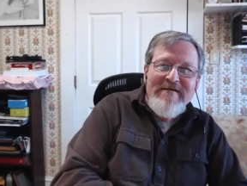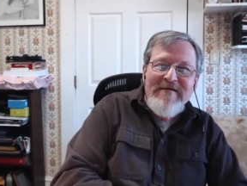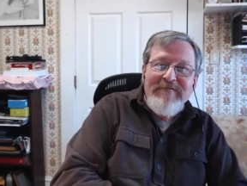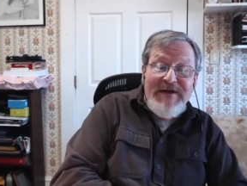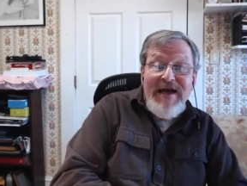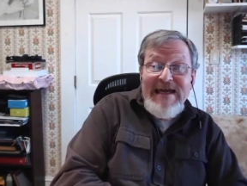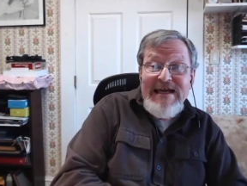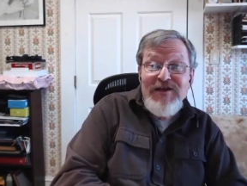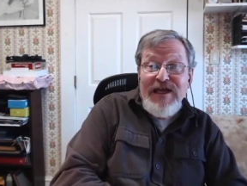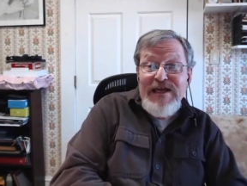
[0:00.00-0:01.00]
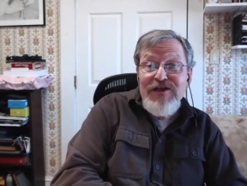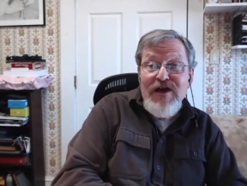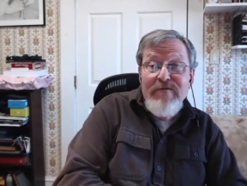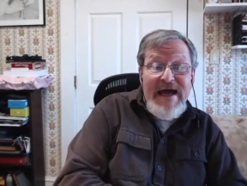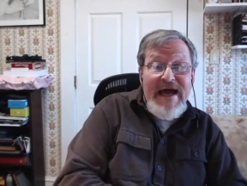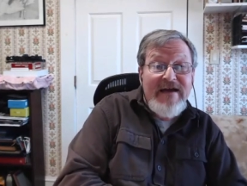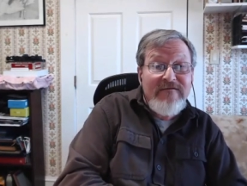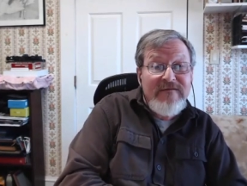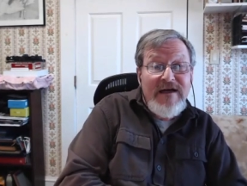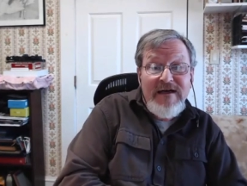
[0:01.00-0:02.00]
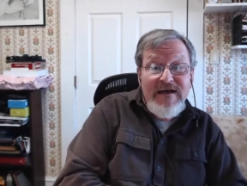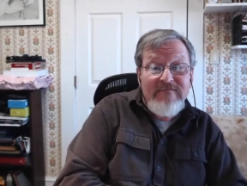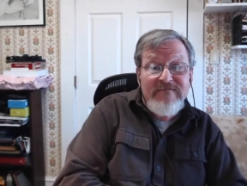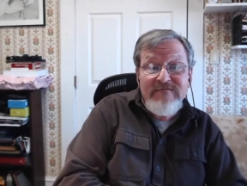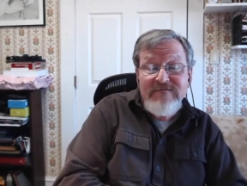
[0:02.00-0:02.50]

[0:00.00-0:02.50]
Yeah. yeah can, can you come back? Um,